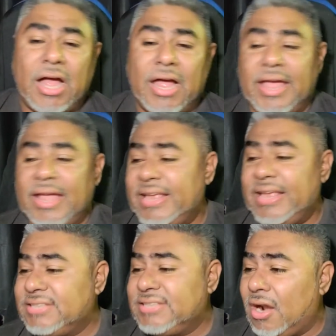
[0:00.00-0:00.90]
And they
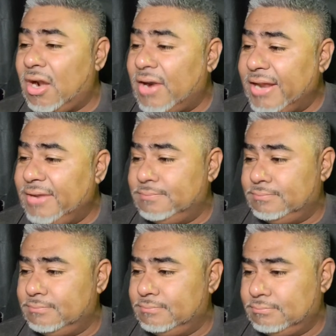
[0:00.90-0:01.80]
said, all right.
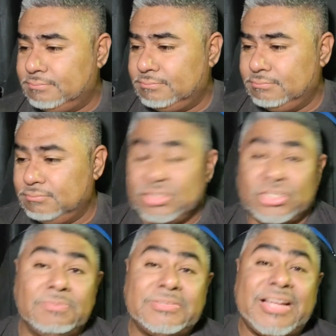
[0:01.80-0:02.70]

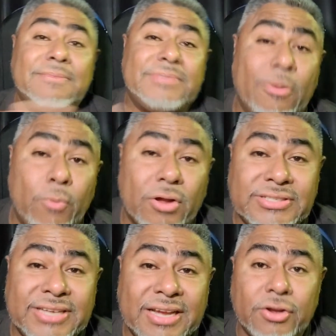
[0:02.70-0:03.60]
Sometimes they will
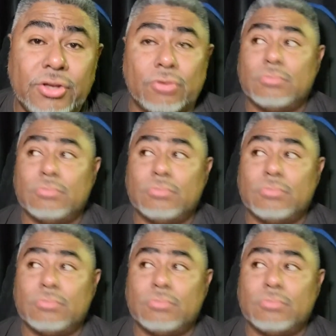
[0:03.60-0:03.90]
tell you,